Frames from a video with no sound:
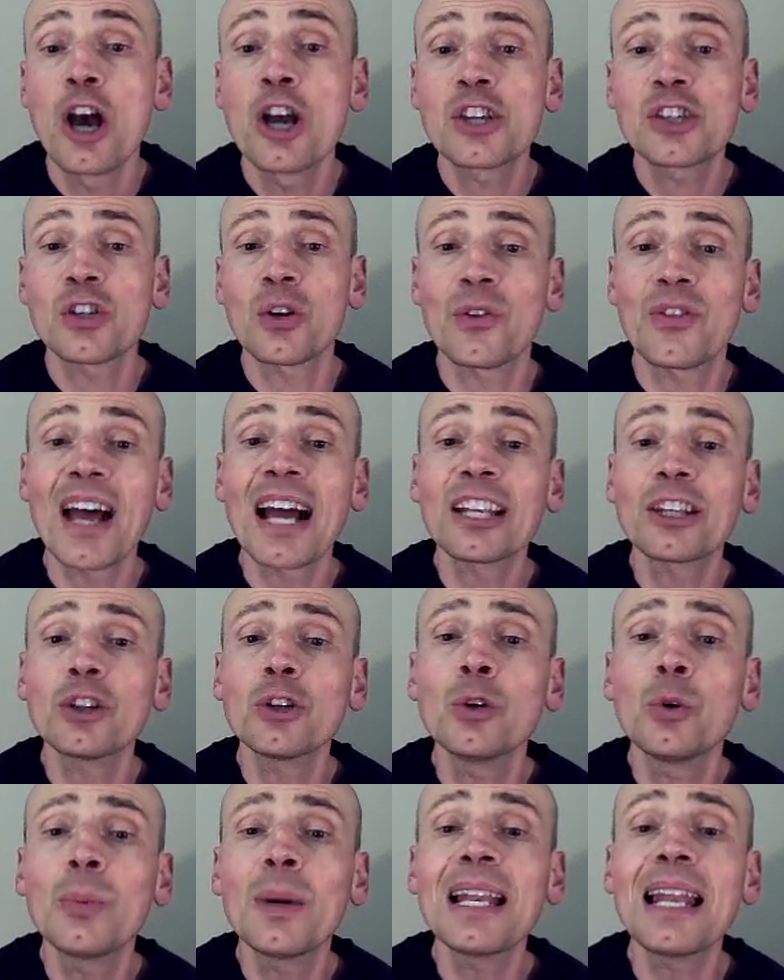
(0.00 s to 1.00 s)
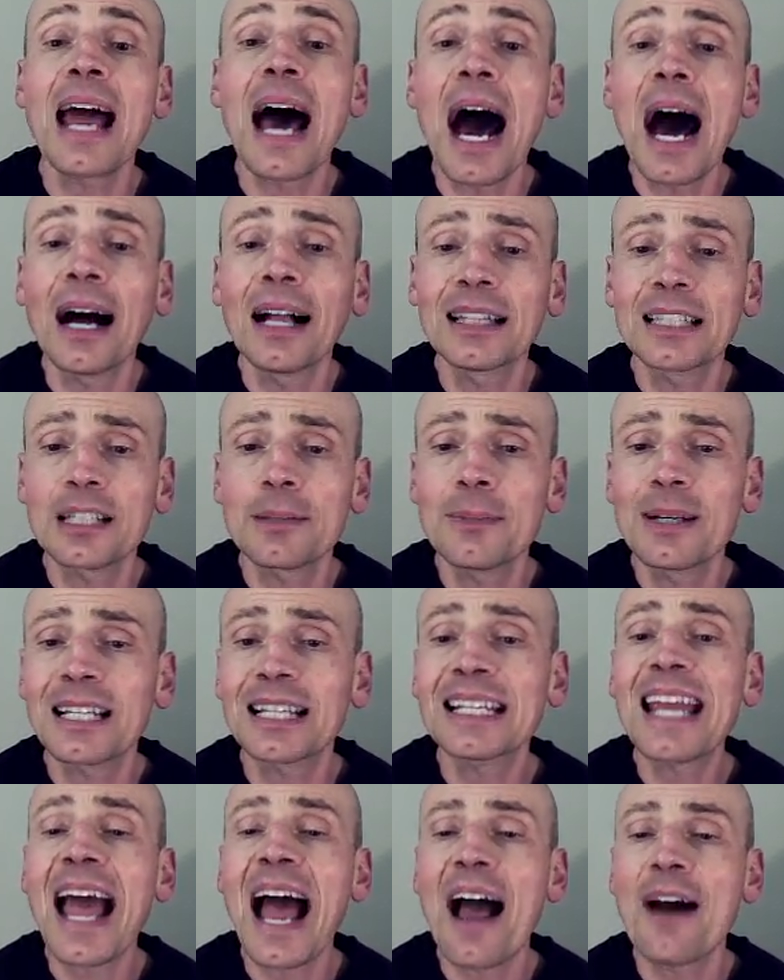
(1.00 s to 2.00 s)
so that you will
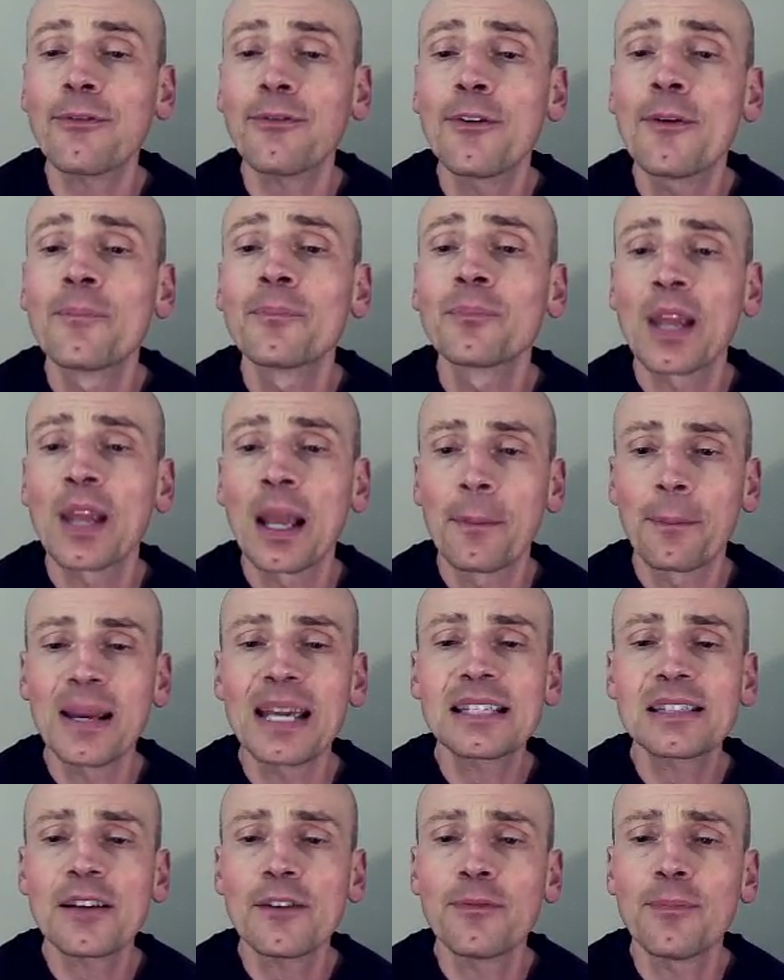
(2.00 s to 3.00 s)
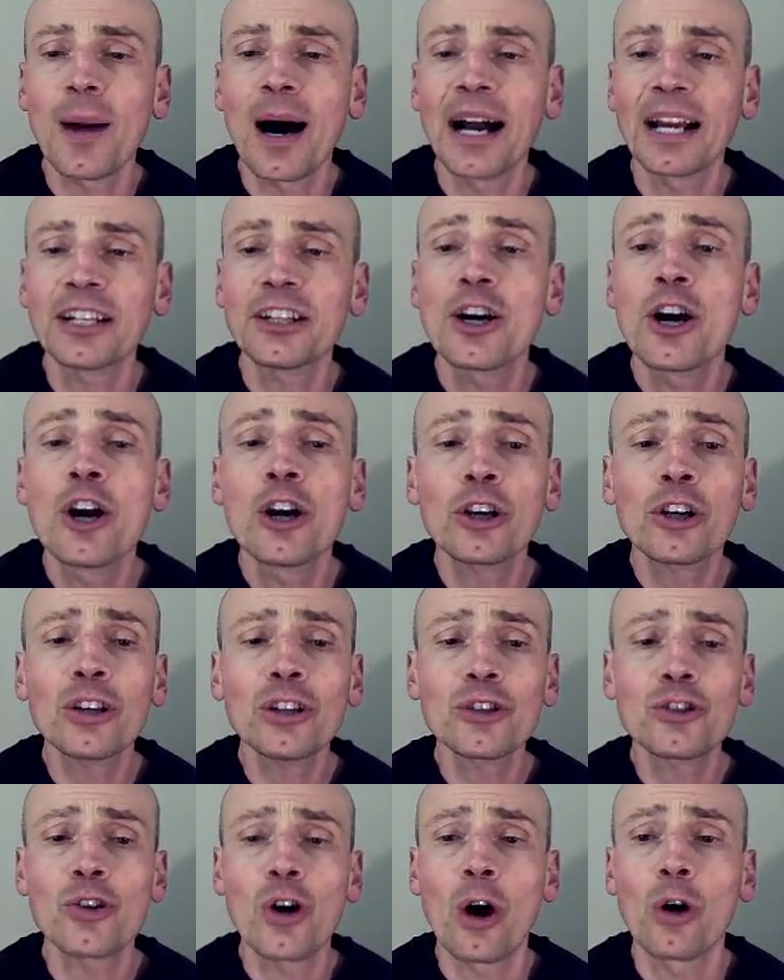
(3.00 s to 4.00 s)
ultimately have peace of mind,
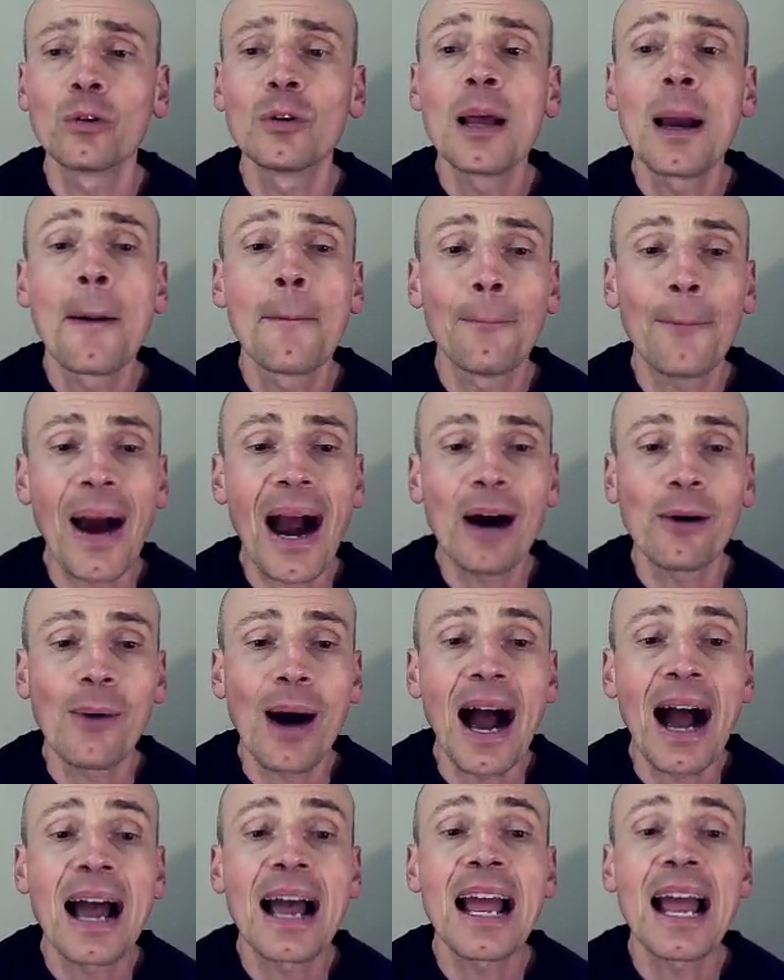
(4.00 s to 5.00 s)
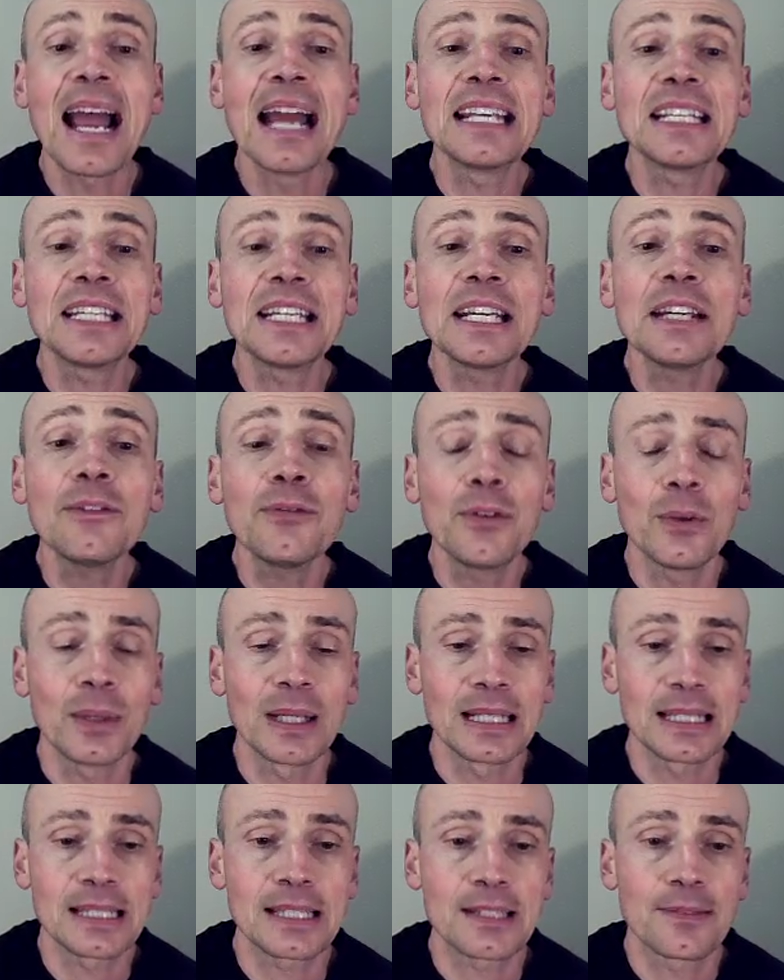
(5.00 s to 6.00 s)
control, power and
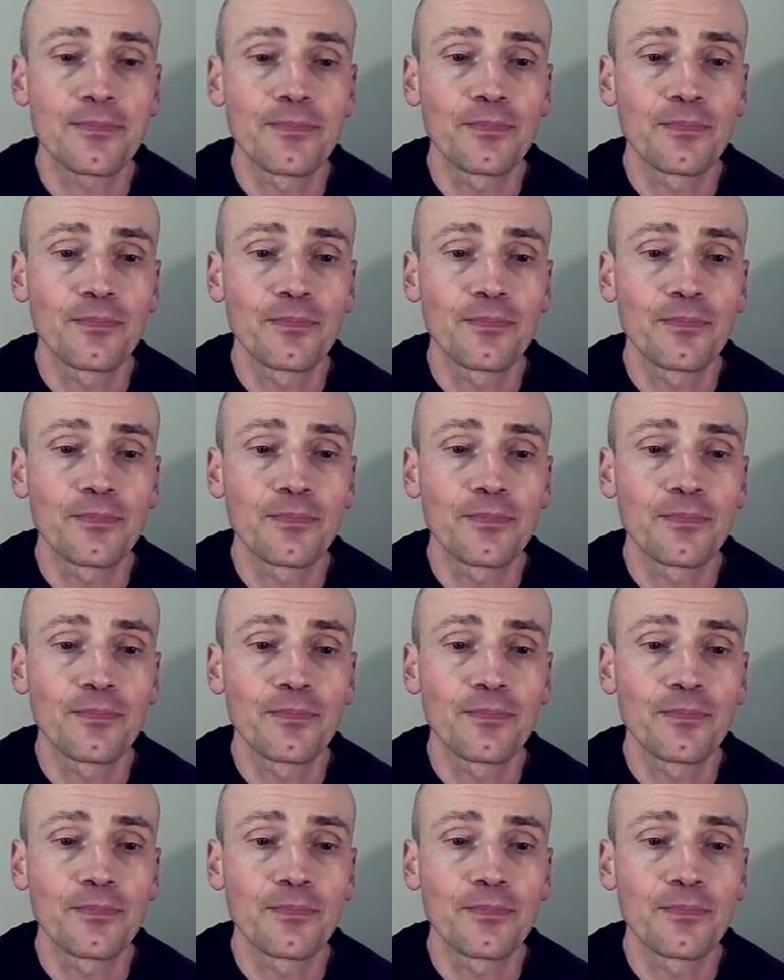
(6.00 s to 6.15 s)
influence.